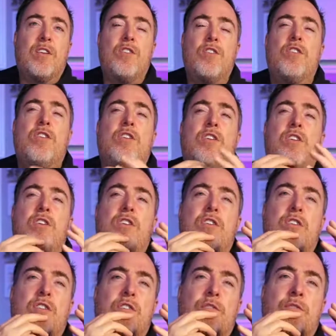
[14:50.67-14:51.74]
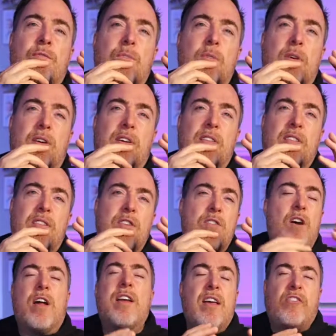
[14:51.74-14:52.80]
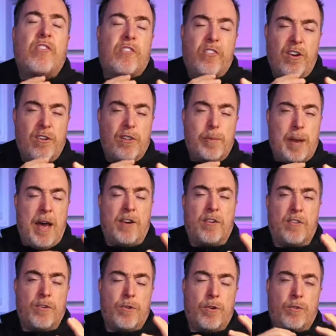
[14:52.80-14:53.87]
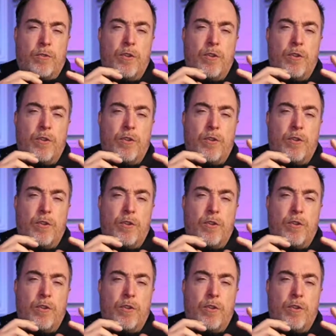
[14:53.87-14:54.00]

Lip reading: they're not necessarily bad on their own.